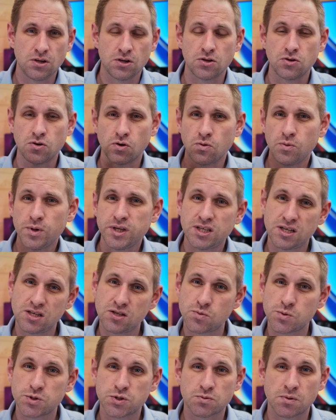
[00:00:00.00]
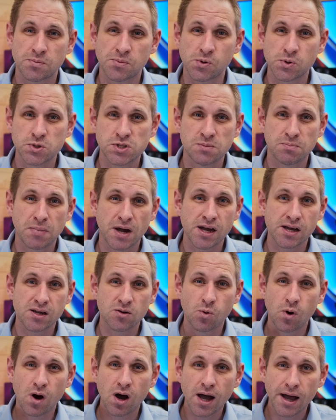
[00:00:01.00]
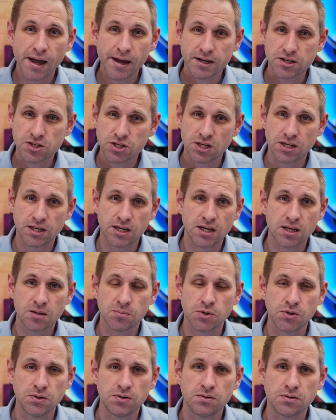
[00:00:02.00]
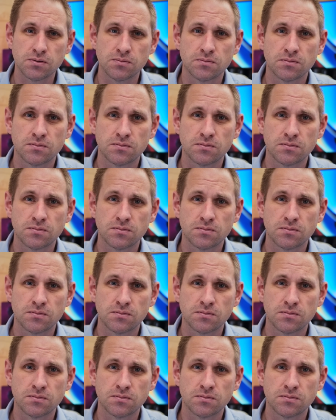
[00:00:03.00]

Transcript: And all we did was reported back what actually happened.